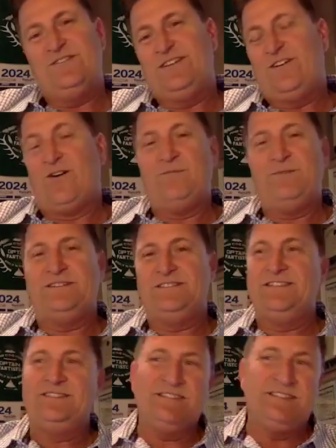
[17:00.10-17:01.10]
in the car
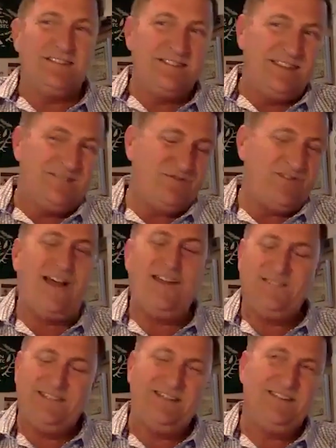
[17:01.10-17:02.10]
business in
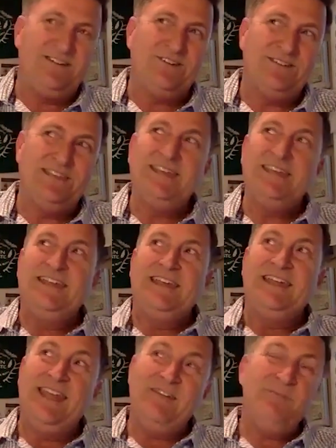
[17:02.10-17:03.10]
5, 10 years."
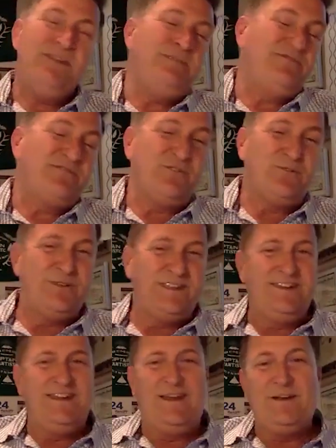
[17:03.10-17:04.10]
And that made me feel
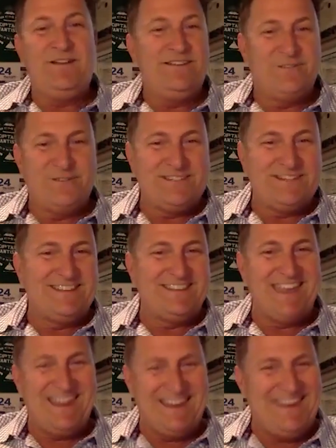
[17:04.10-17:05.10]
really good. I don't ever said
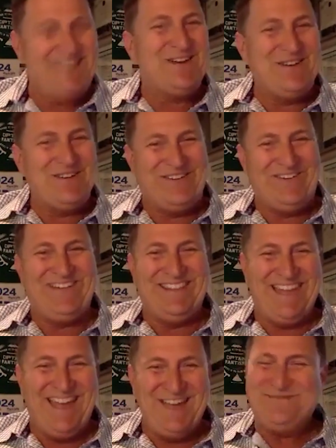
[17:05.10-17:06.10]
thank you for
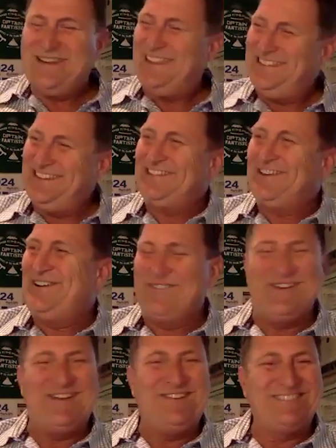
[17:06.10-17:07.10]
that, but I looked
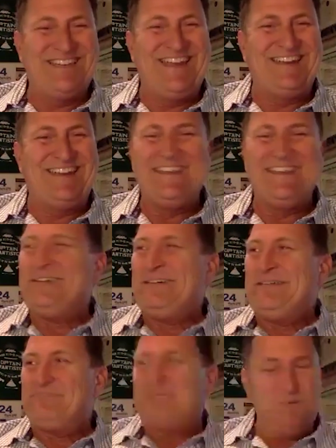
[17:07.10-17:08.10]
over and I was like,
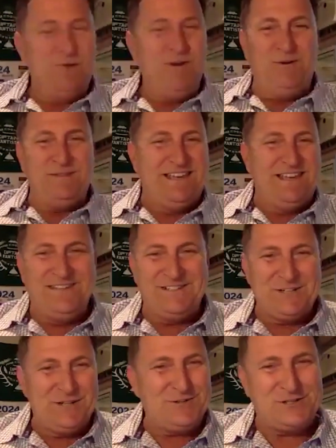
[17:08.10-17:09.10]
because we were always giving
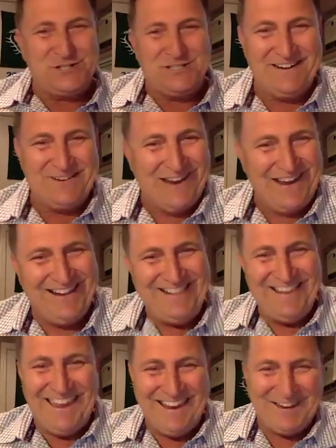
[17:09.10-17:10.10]
each other shit, right?
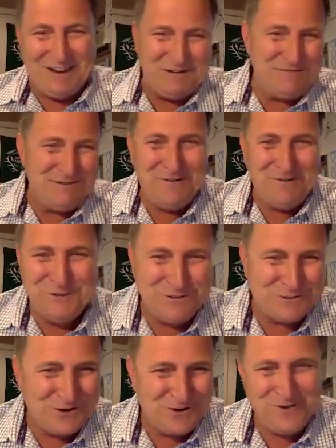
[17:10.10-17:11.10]
Like, "You're a
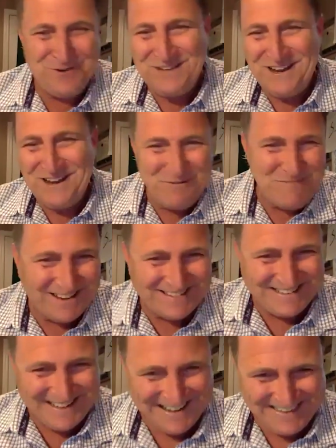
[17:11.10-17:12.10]
loser, you'll never
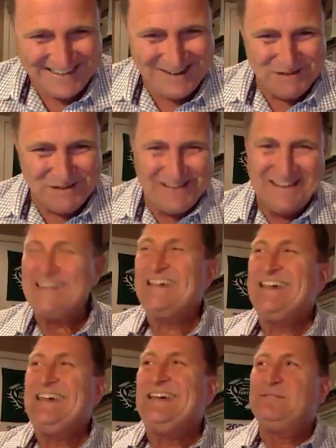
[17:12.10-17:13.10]
amount to anything." But
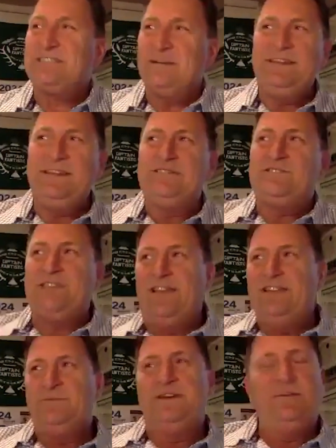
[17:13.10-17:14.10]
when somebody else
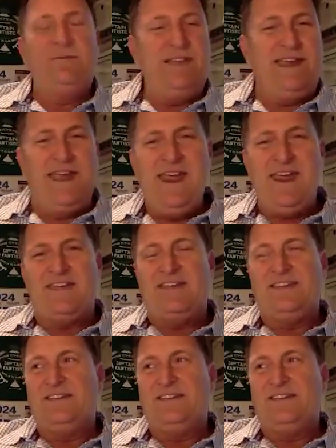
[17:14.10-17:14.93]
challenged me, you were like, "Hey,